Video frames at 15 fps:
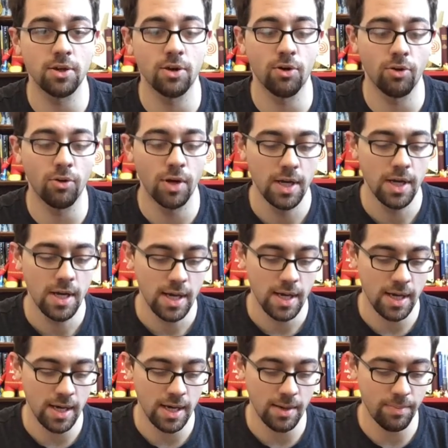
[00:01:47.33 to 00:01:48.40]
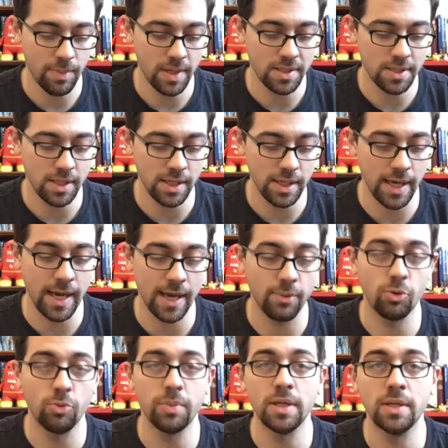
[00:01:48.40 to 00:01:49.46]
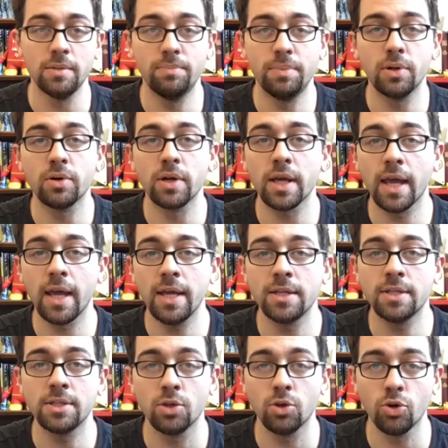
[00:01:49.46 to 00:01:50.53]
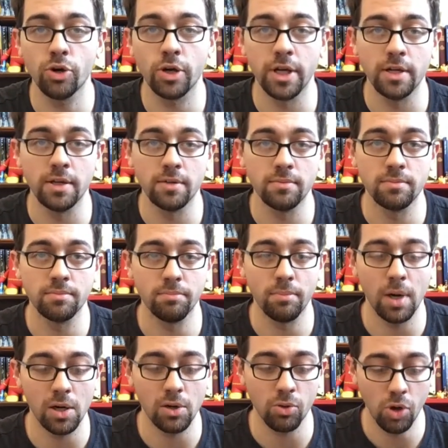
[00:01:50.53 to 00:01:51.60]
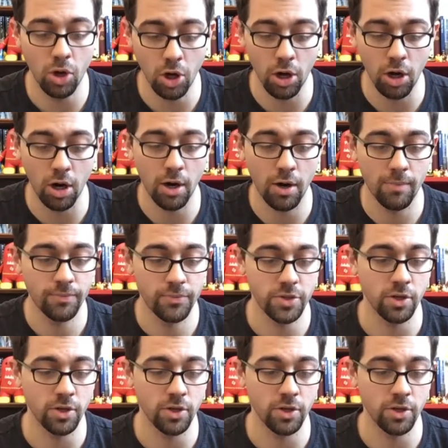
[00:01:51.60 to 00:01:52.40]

So basically I will be building a DeLorean model car.